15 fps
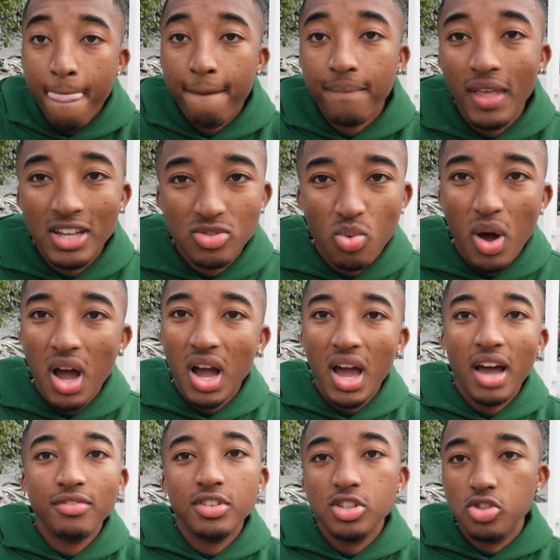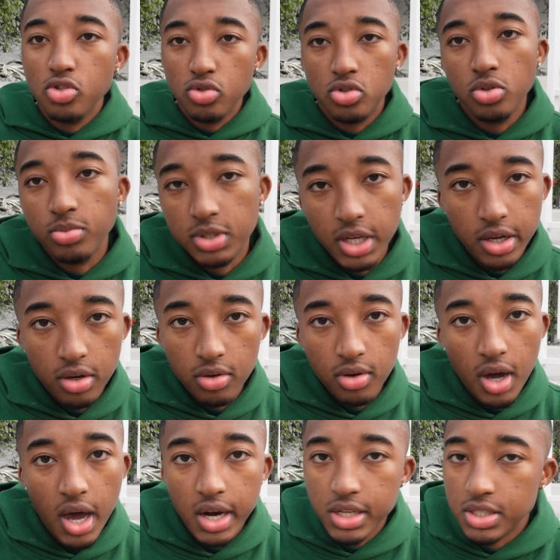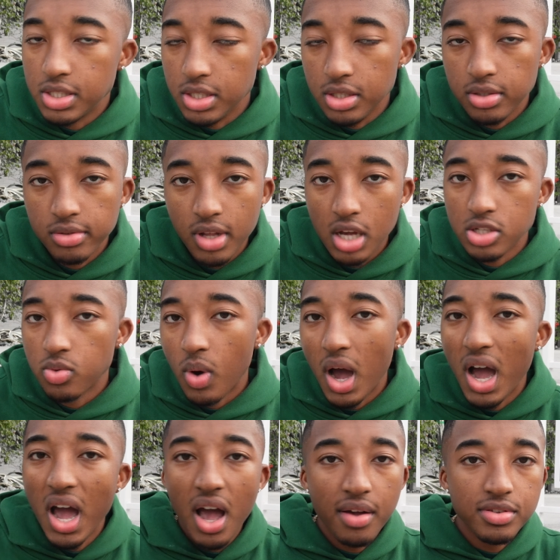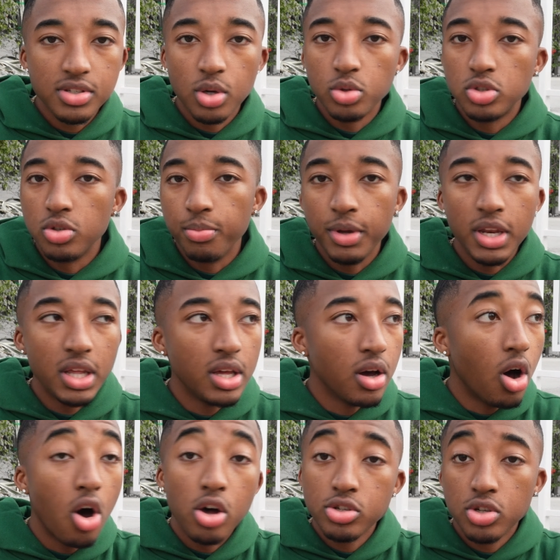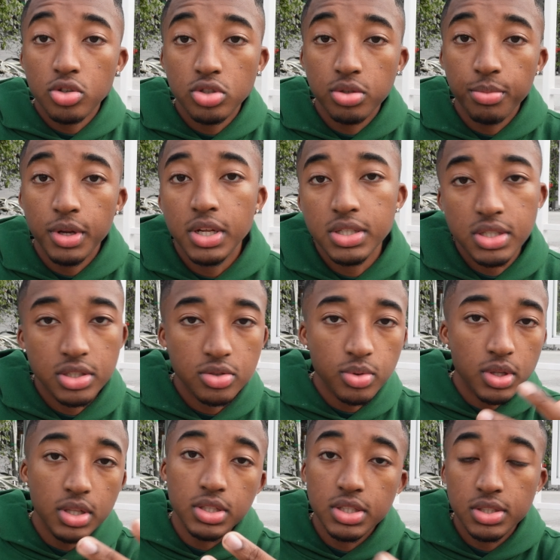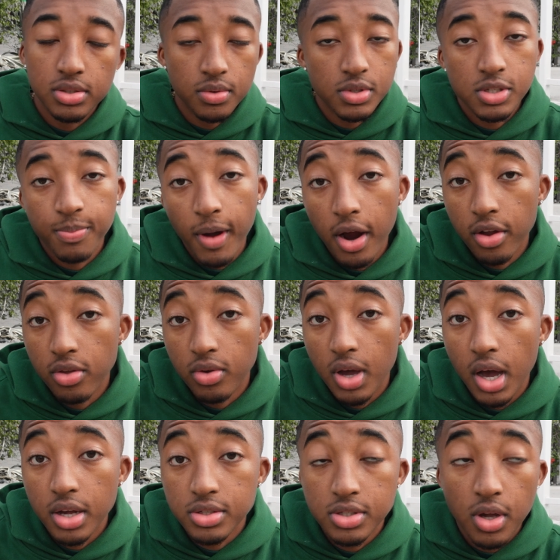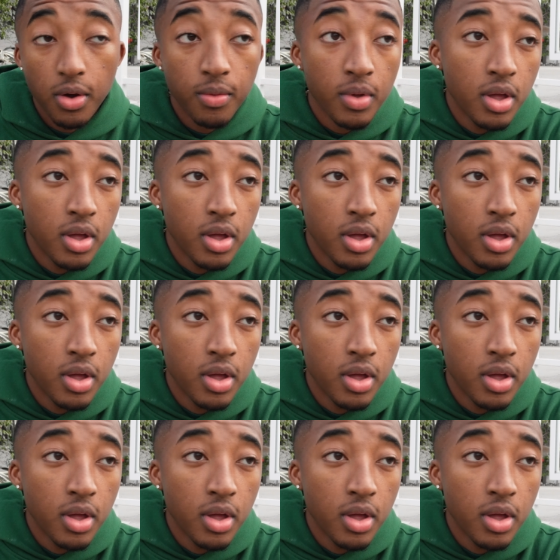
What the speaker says: that's why I have this YouTube channel, honestly. That's why I have social media, all social medias. It's really just to inspire you guys. So,